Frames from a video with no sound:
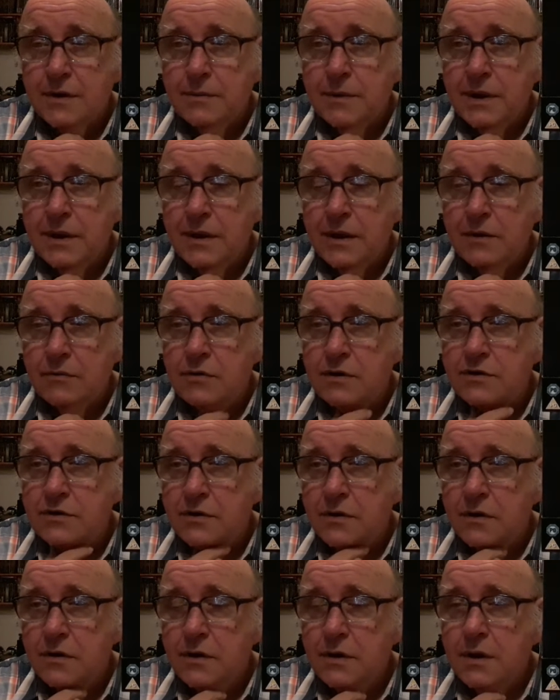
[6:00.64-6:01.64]
mean, the
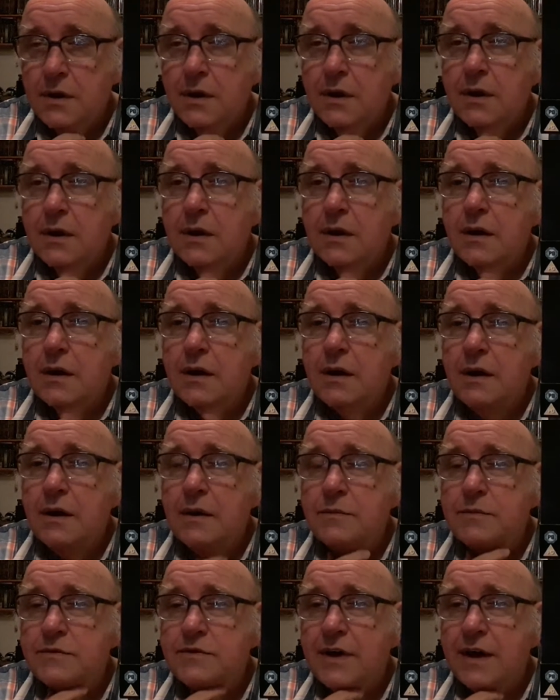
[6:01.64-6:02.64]
original
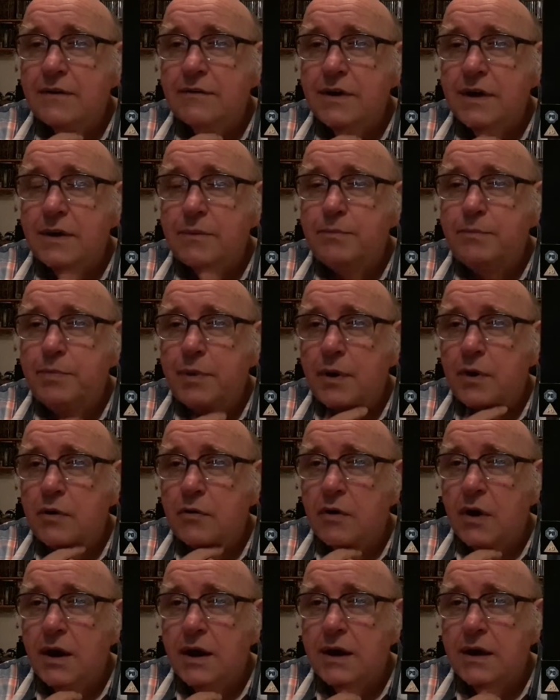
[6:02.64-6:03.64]
Zavvi
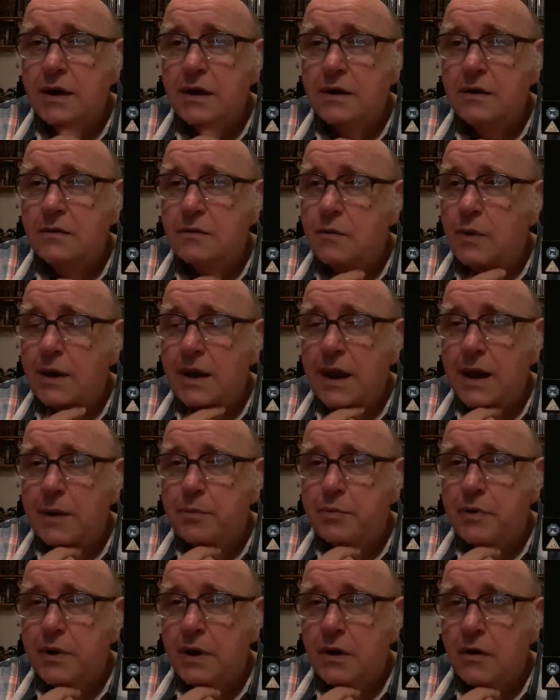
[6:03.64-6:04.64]
Blu-ray went out of
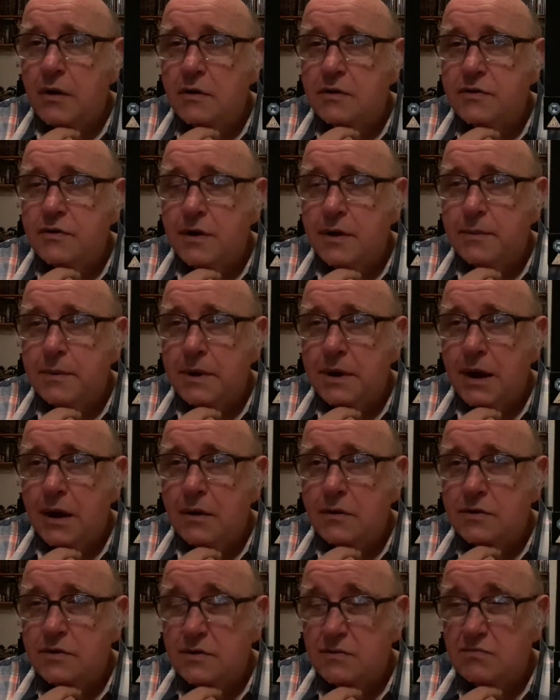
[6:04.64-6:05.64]
print a long time
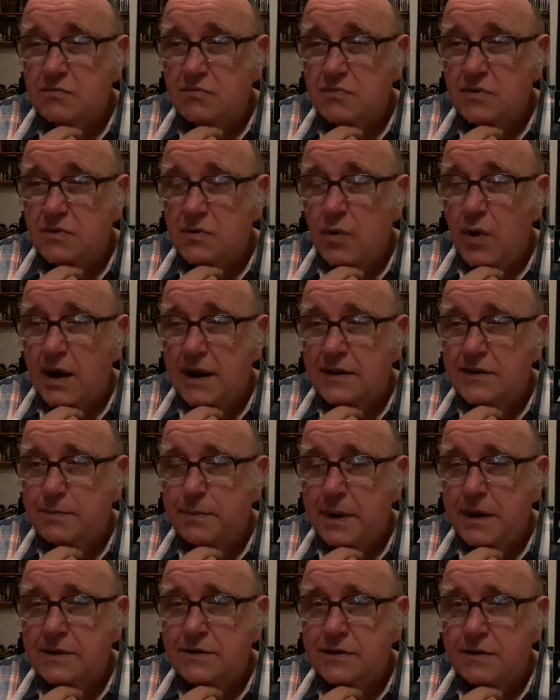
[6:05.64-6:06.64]
ago. It's quite
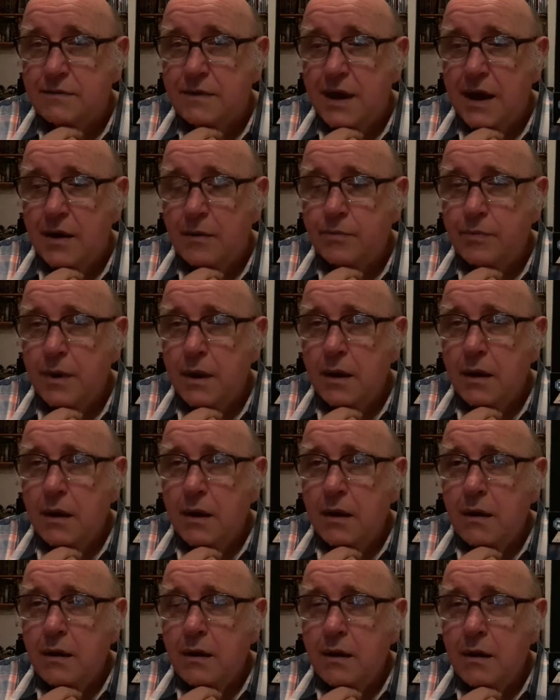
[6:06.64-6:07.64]
expensive now.
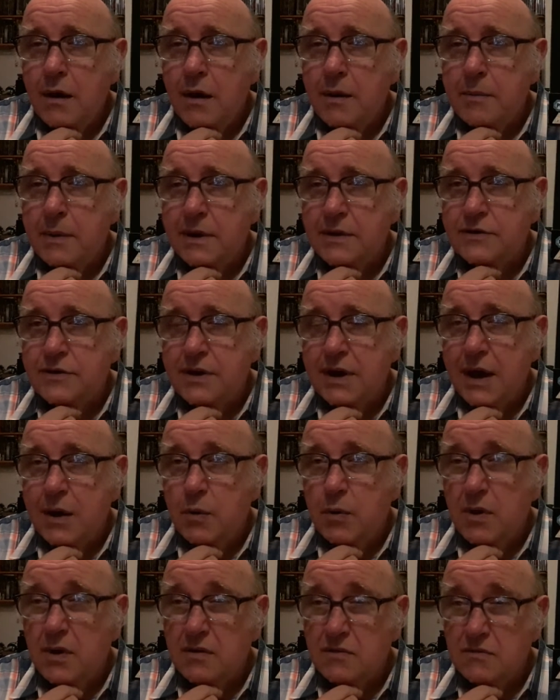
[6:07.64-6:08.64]
I managed to get
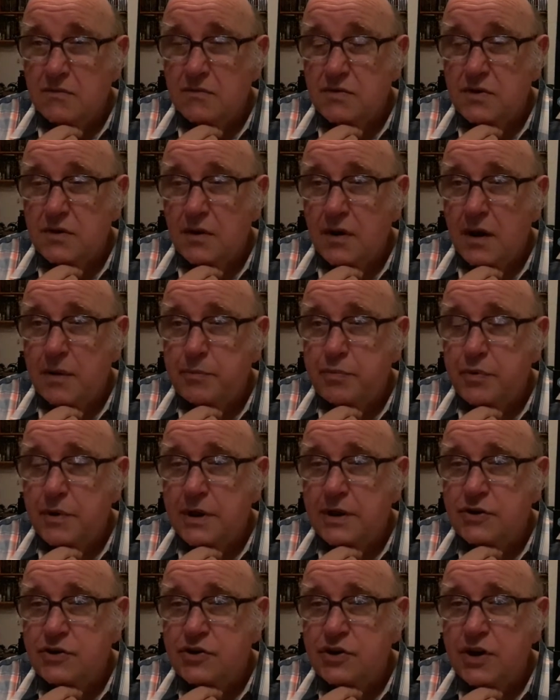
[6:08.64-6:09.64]
one sort of like
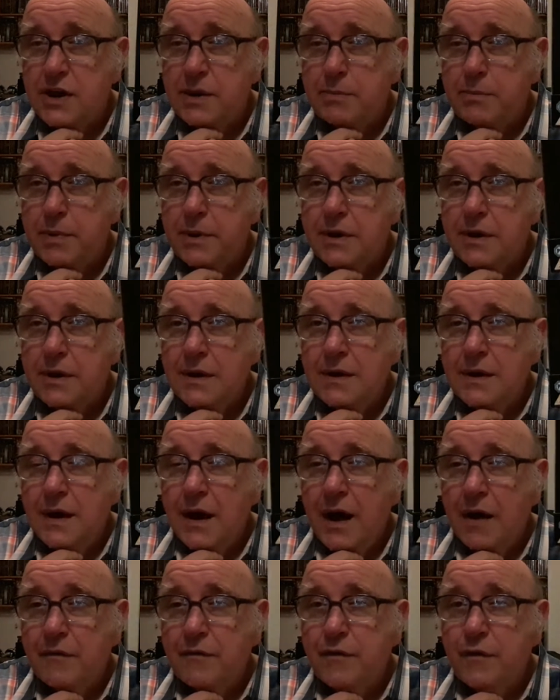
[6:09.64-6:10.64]
pretty cheap, but
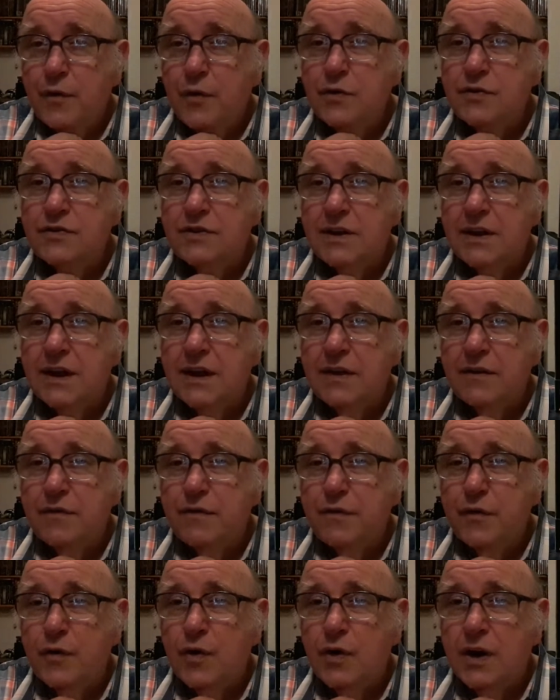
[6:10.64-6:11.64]
unfortunately the
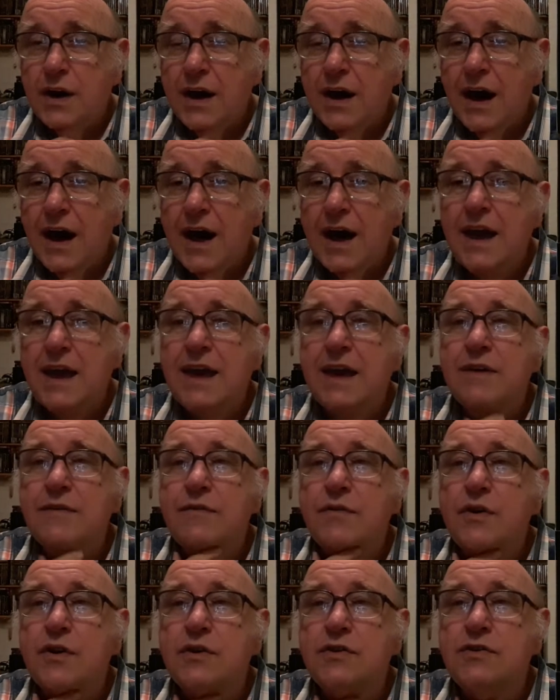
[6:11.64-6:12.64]
4K
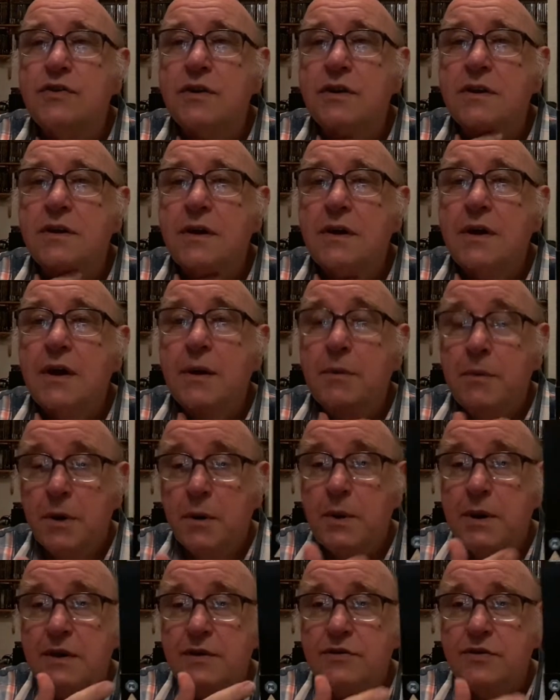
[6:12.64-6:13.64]
version, when I
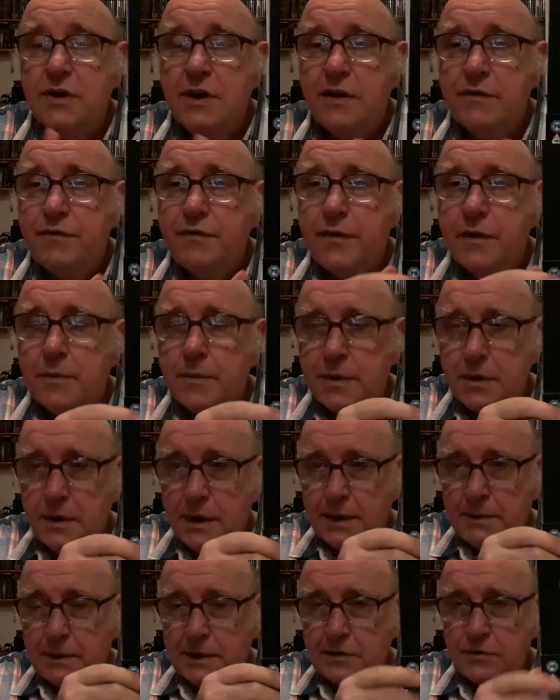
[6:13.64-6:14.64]
went to see the film at
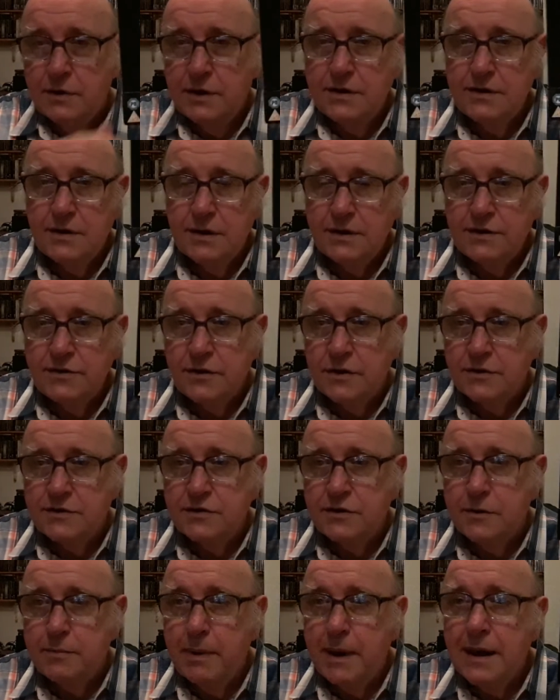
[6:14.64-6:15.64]
IMAX recently, it's not
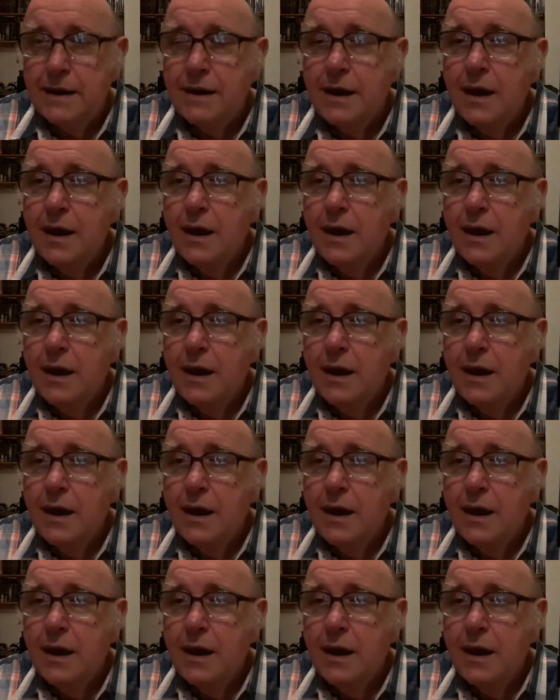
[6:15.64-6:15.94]
too bad.